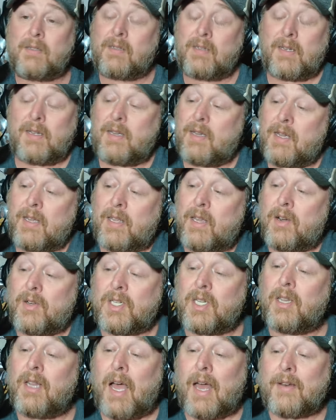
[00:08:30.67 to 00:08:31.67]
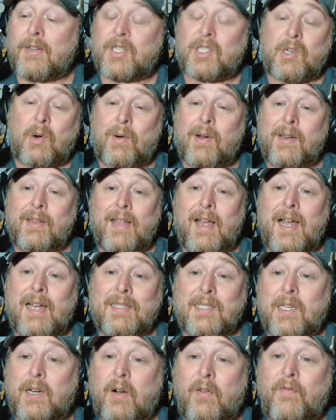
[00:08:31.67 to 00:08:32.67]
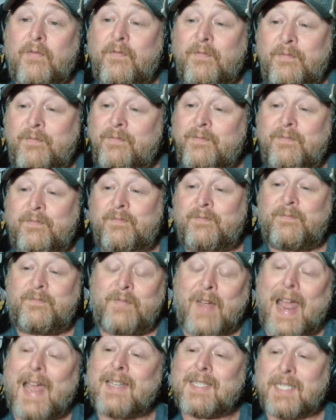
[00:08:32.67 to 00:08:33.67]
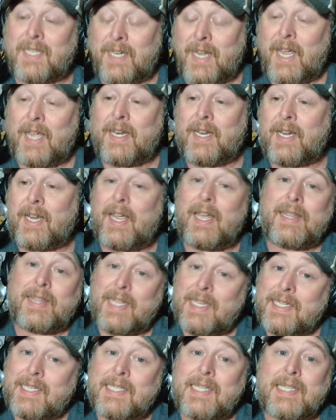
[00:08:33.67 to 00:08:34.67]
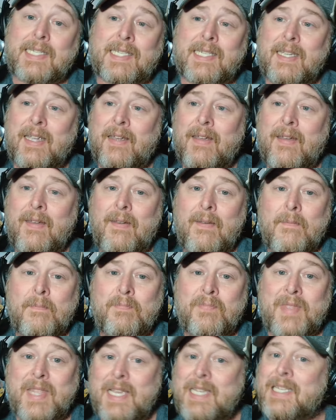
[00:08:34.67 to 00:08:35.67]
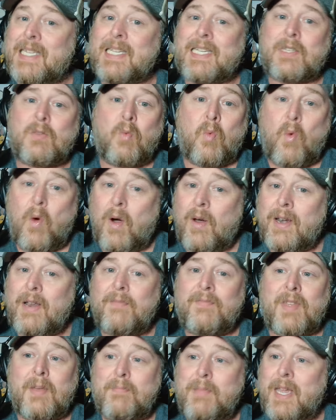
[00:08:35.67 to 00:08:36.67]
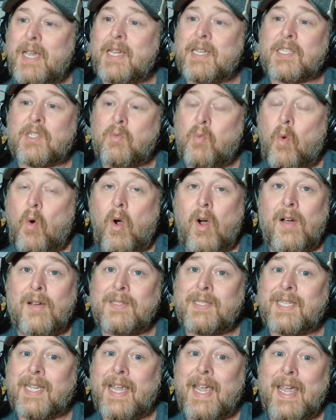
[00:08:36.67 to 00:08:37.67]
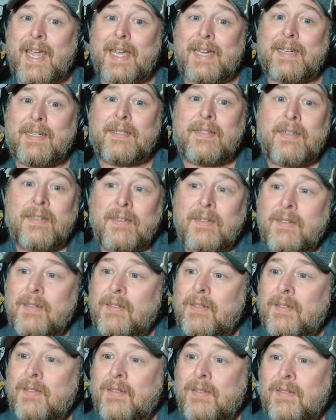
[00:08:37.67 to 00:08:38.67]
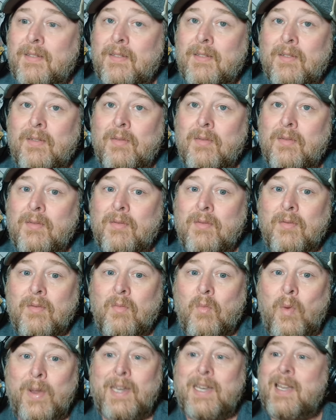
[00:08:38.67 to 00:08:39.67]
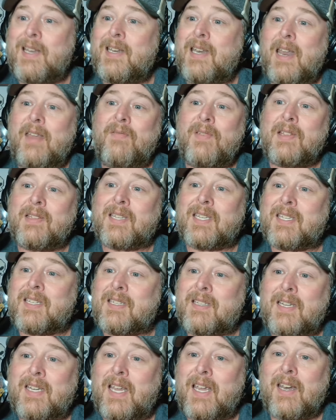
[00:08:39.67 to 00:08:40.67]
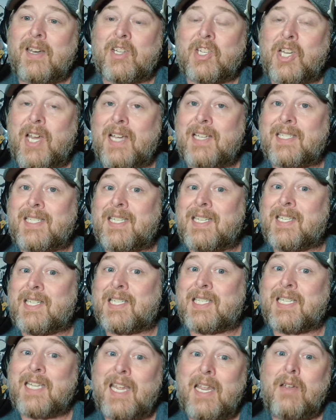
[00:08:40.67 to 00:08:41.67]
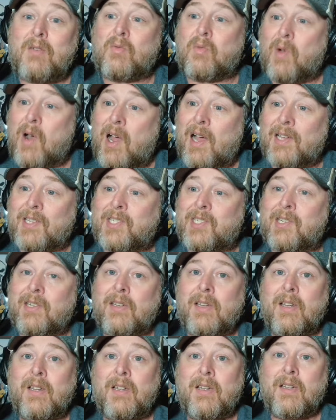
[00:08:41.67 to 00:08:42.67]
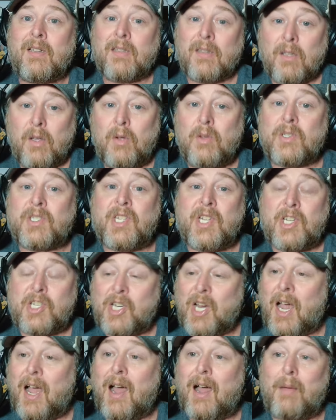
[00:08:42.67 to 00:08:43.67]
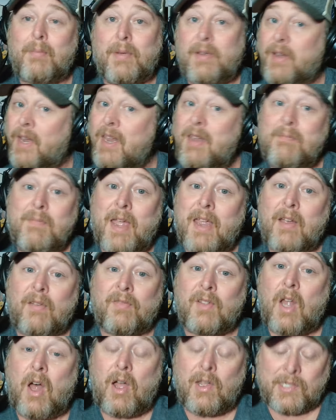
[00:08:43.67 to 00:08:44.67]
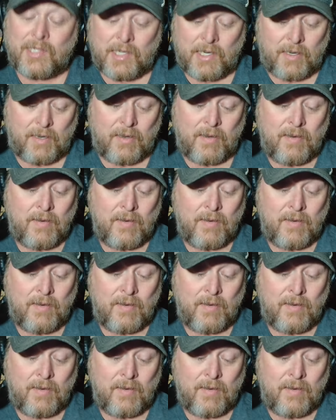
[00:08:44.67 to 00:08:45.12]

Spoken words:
There's a lot of storylines that are fascinating, and this is one of the biggest ones, and we didn't even get a chance to see Russ lose the job. He may have lost it.